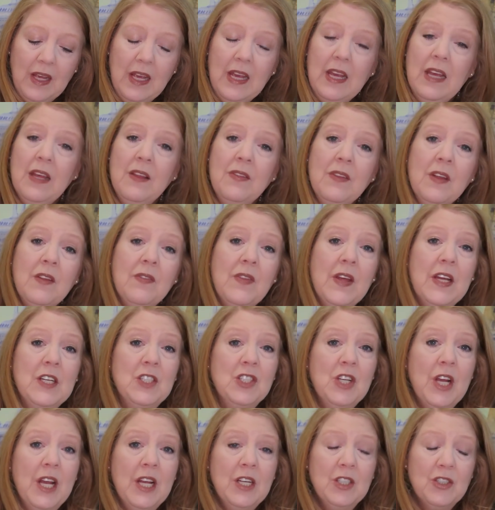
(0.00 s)
in that they
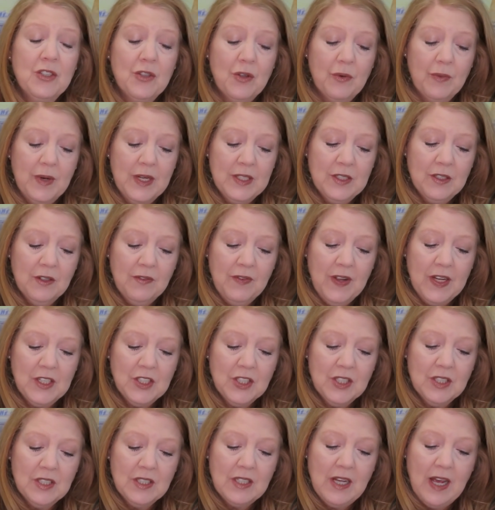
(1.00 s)
changed the
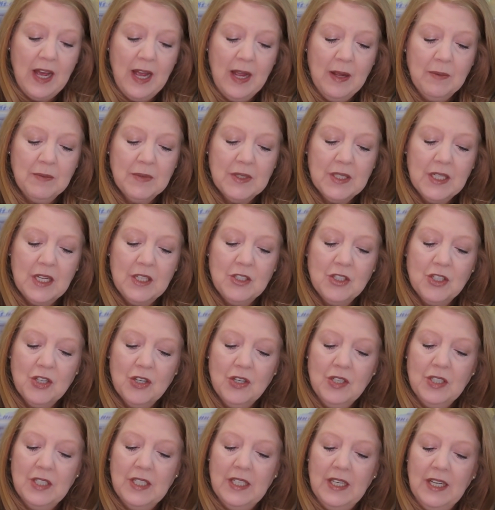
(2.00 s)
reservation times and
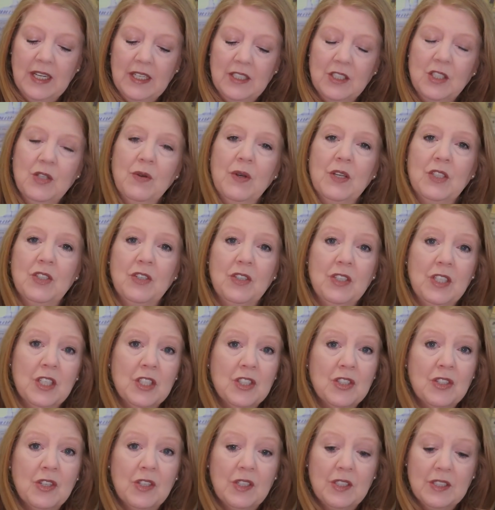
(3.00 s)
turned it into a
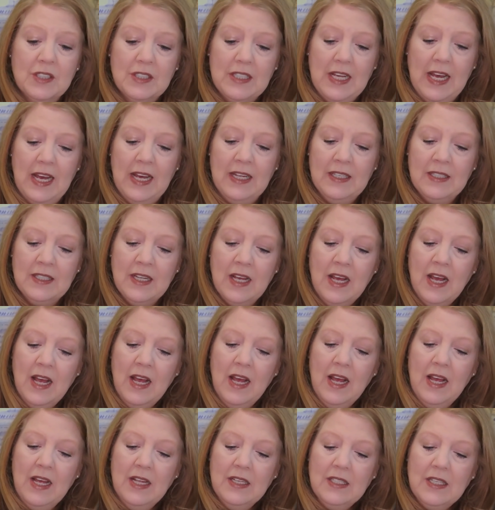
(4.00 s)
traditional set
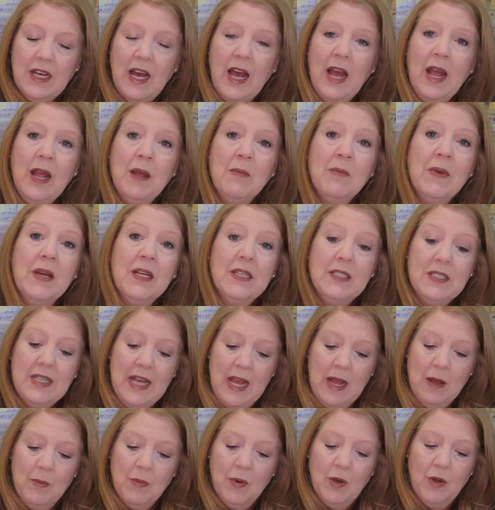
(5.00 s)
time, and
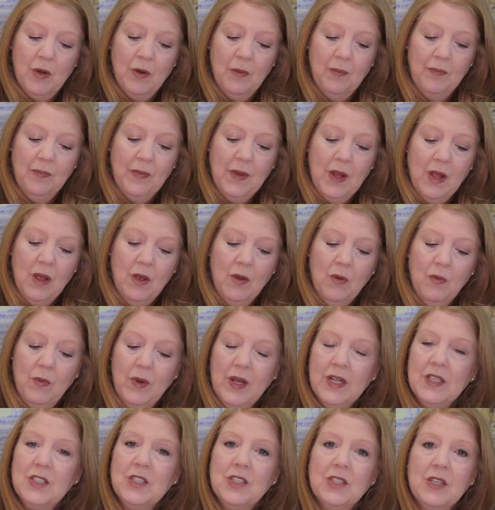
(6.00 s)
table,
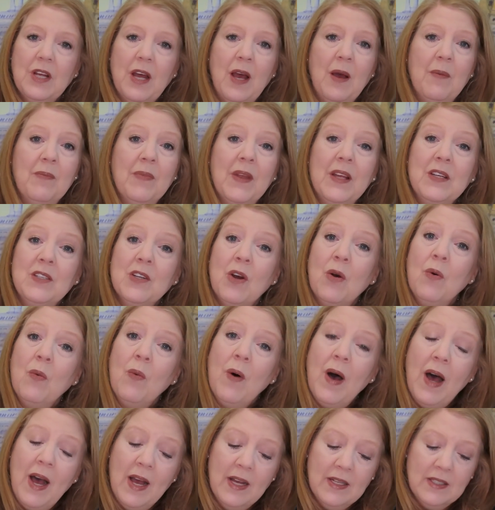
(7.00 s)
which they don't
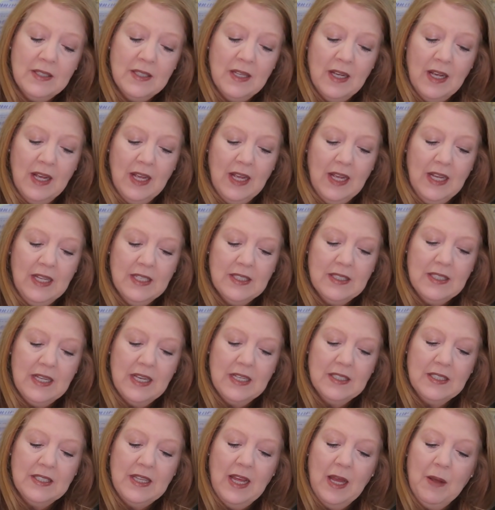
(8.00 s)
want. He
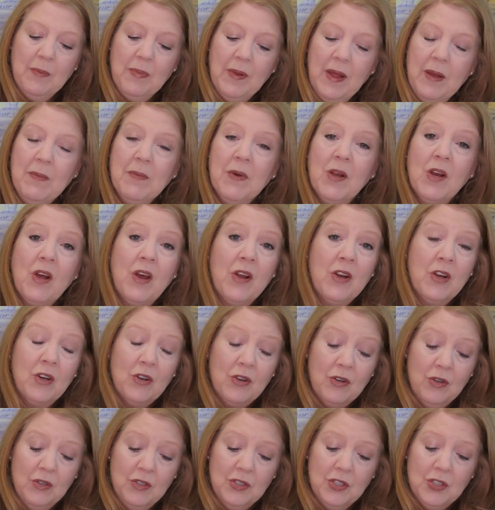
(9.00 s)
says they blame it on a
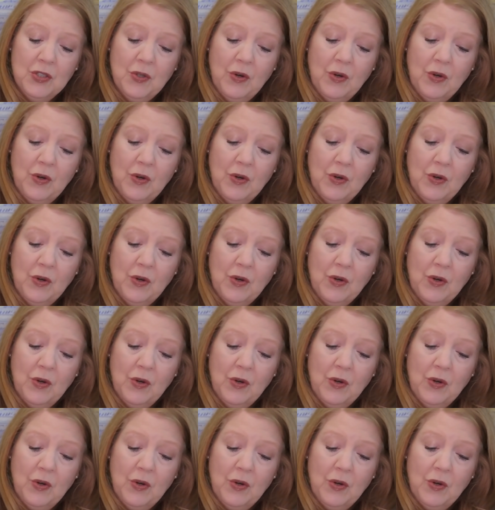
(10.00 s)
cruise